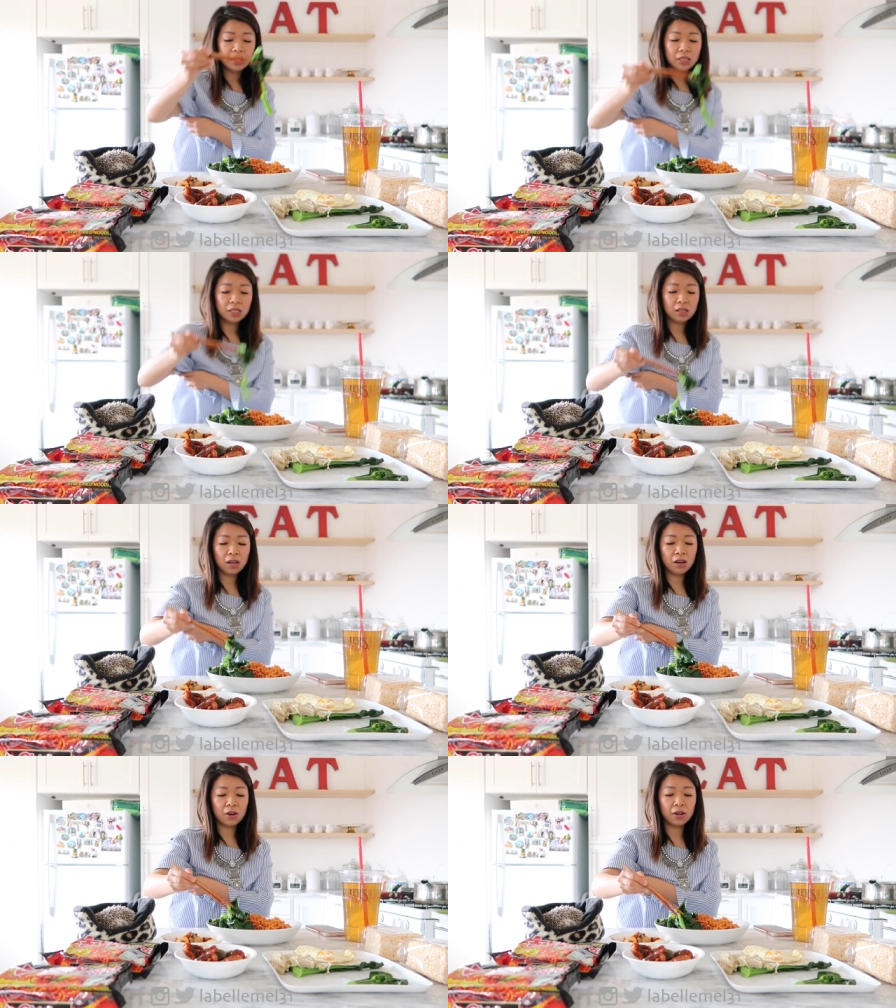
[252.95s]
So
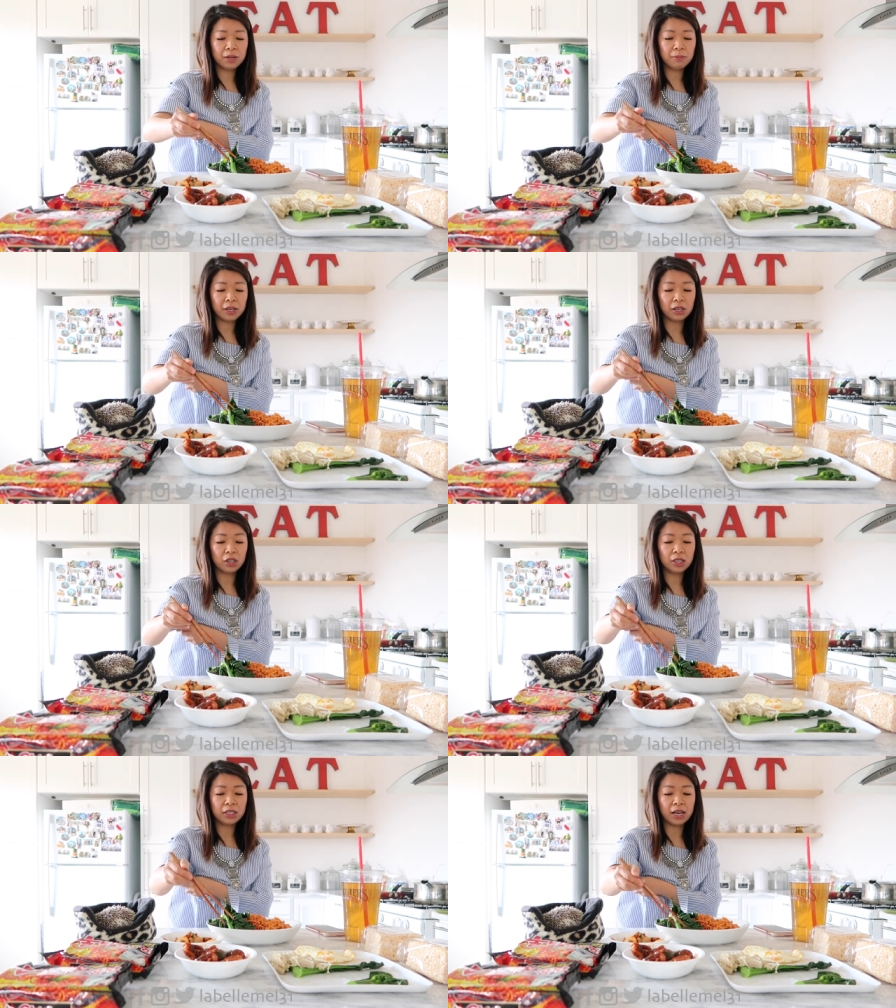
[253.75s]
I didn't pick a
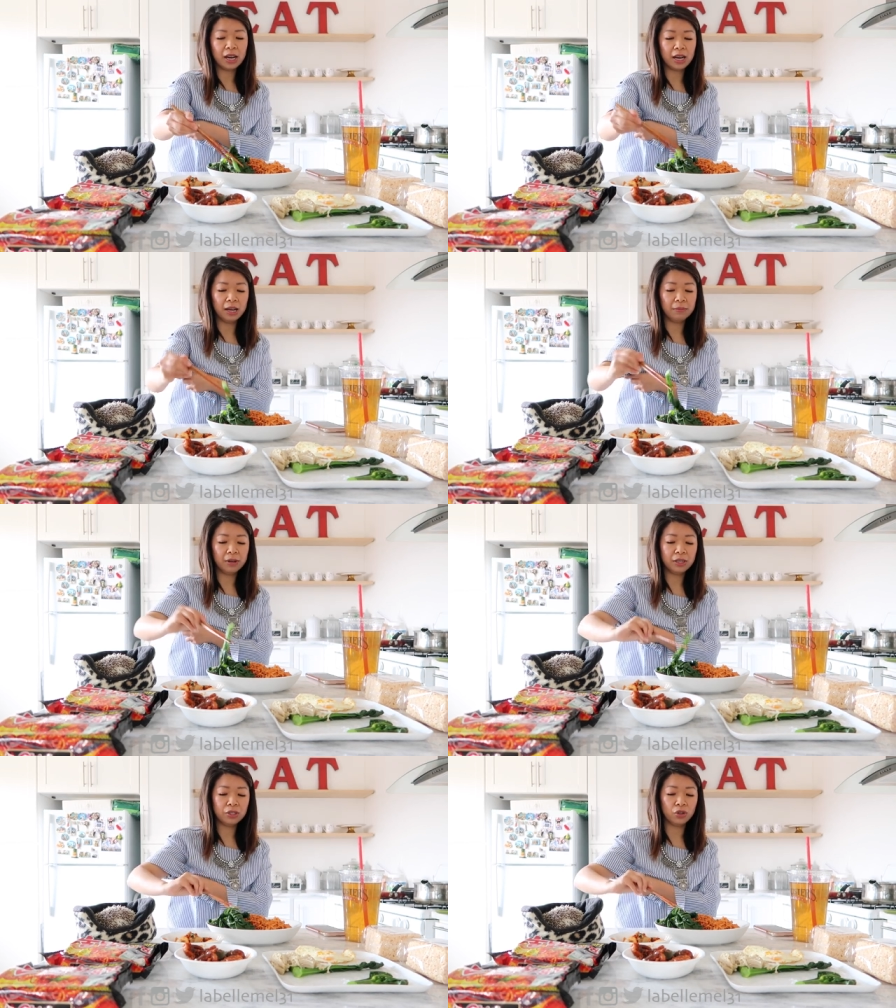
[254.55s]
good time
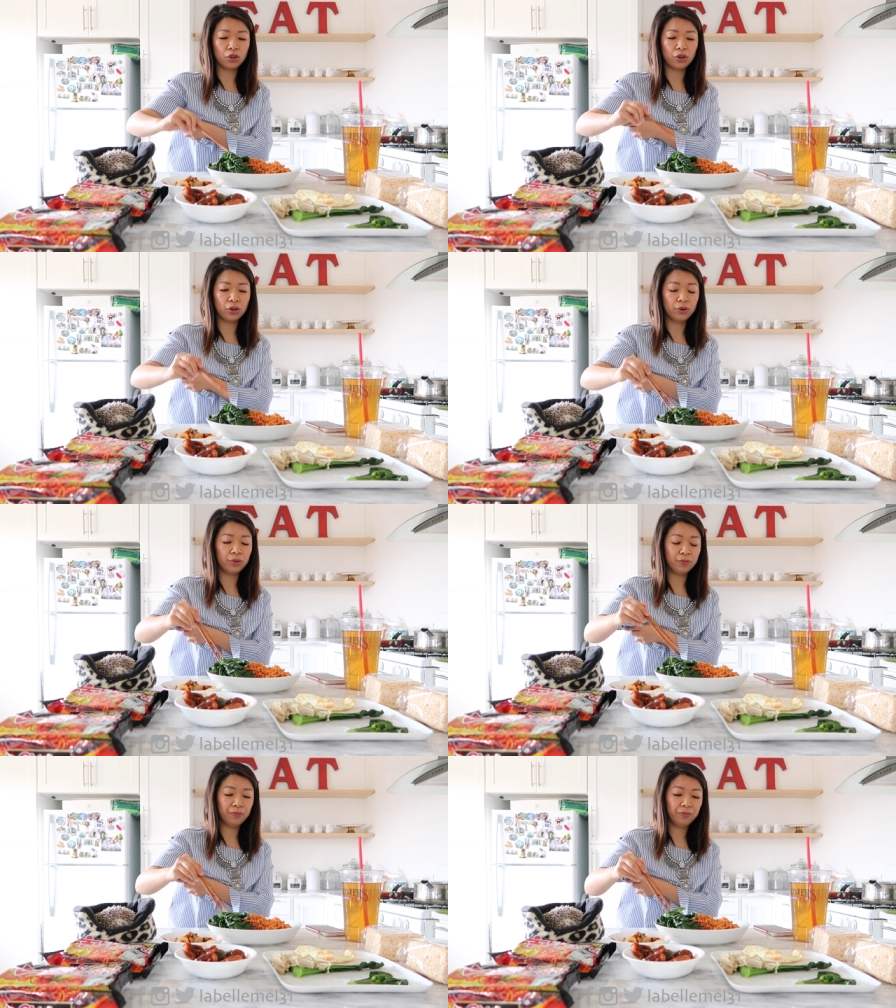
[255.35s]
to
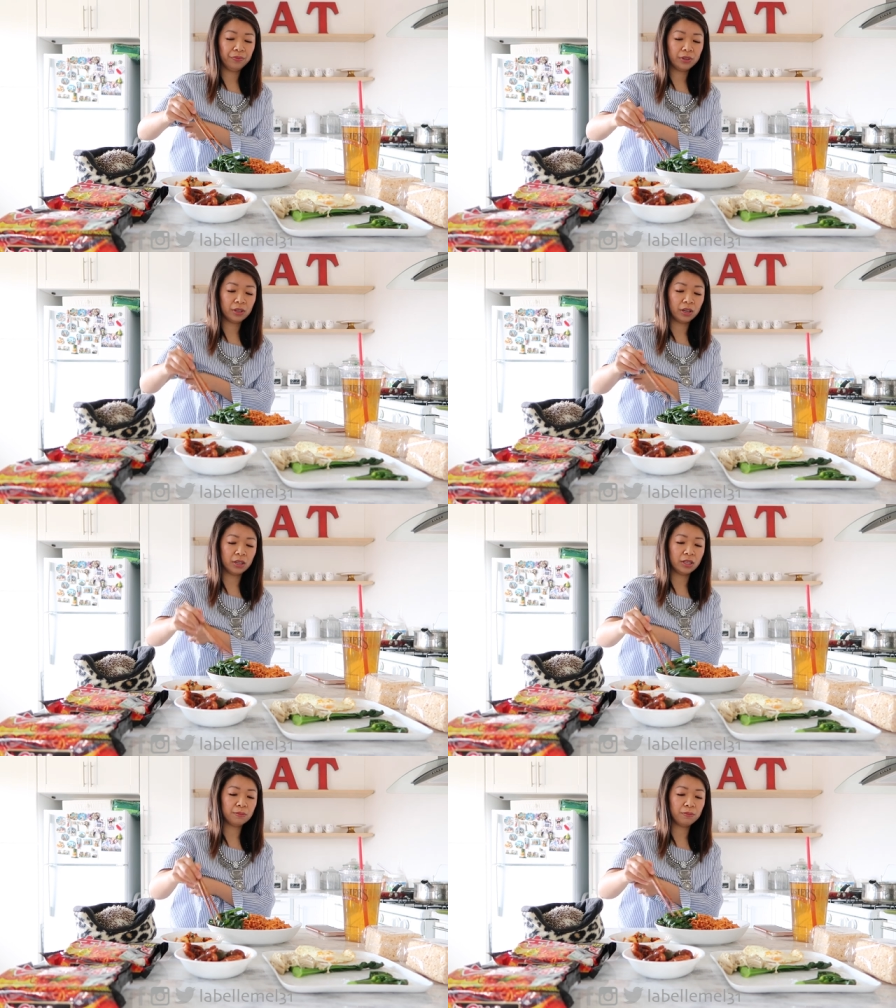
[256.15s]
go.
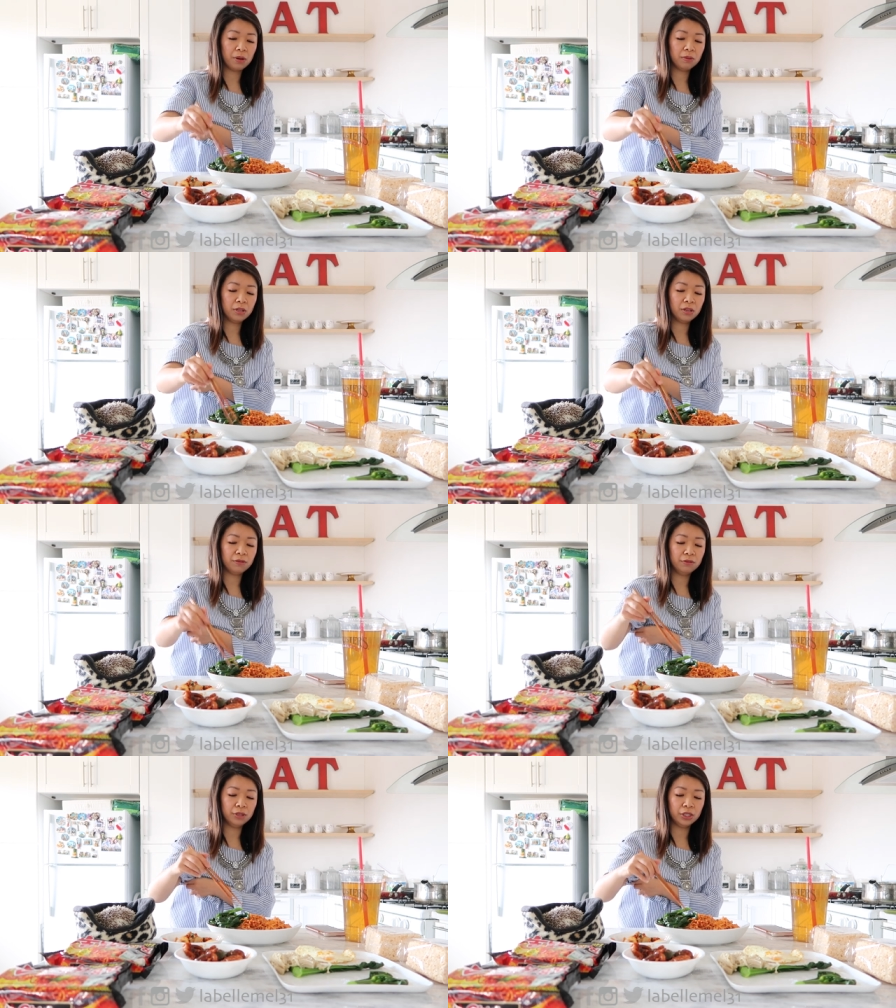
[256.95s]
Okay, that's probably
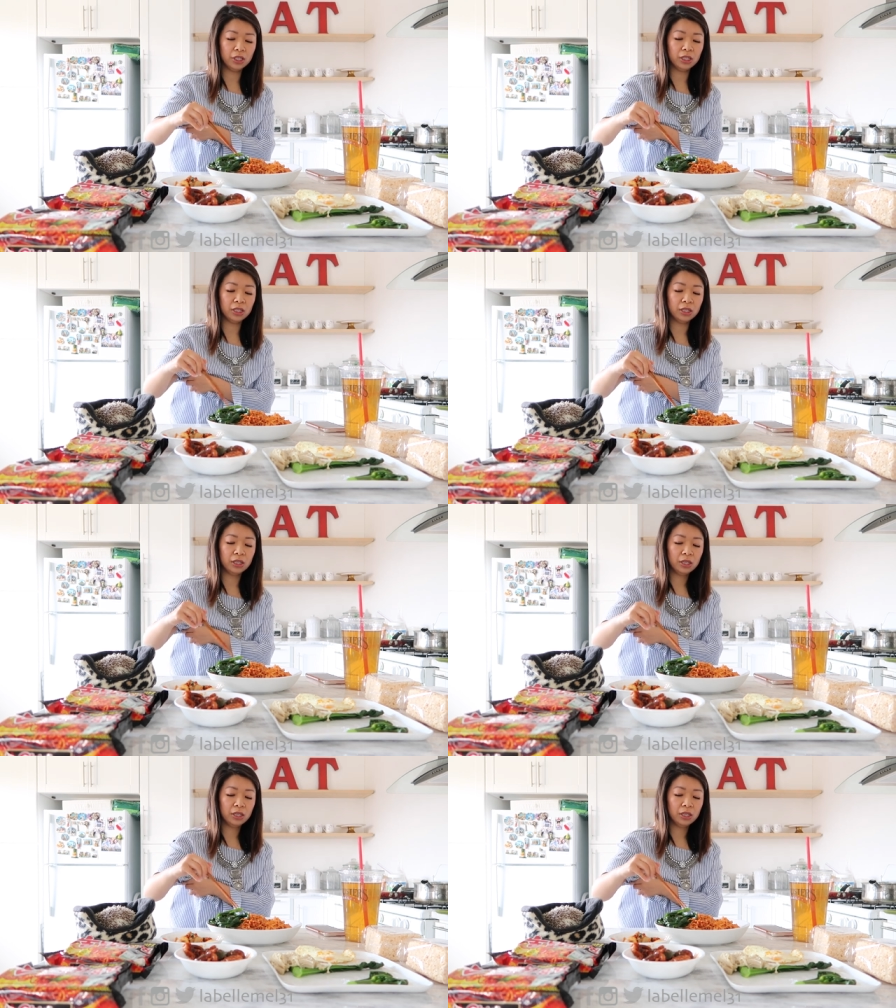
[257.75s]
enough veggies.